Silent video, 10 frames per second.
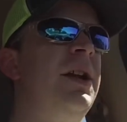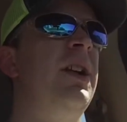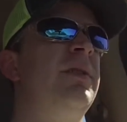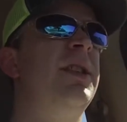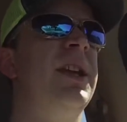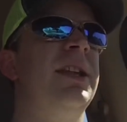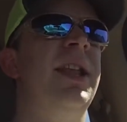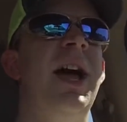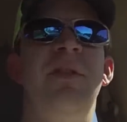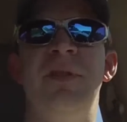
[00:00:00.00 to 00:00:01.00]
everything in
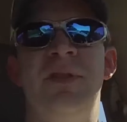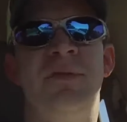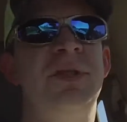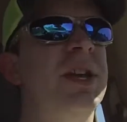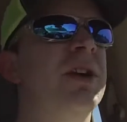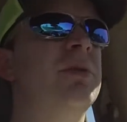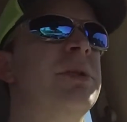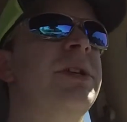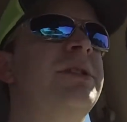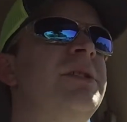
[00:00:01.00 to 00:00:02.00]
life is for sale,
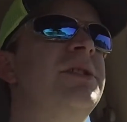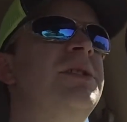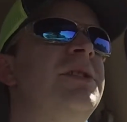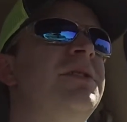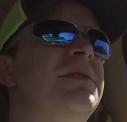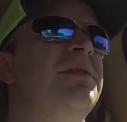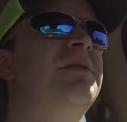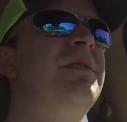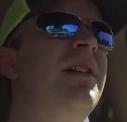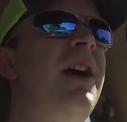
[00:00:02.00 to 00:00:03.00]
but
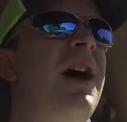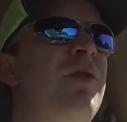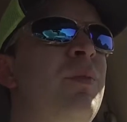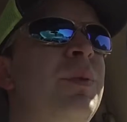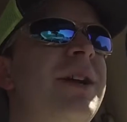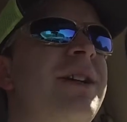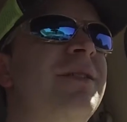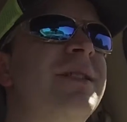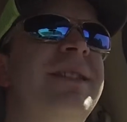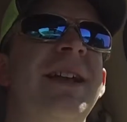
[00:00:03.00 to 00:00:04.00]
I don't plan
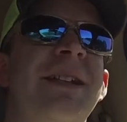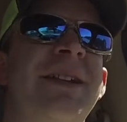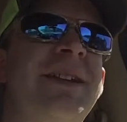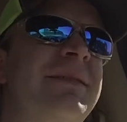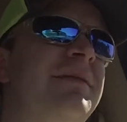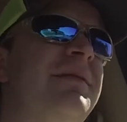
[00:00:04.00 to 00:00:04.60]
on selling it.